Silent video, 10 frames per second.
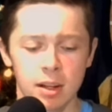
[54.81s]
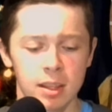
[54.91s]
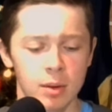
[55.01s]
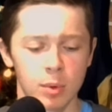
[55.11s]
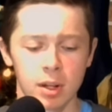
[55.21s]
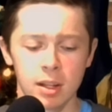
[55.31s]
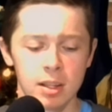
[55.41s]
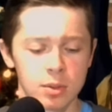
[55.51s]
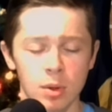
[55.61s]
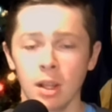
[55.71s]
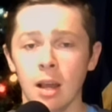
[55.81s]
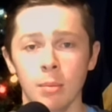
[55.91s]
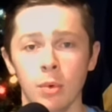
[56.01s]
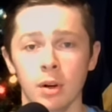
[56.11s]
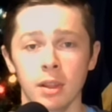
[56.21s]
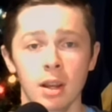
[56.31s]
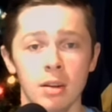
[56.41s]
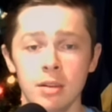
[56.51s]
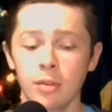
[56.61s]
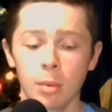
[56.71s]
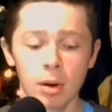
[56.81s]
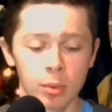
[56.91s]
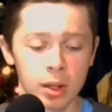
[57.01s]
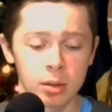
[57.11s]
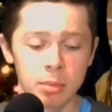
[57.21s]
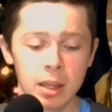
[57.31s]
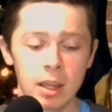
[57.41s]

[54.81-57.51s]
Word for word: And then we're going to get to a lot more in the college football realm,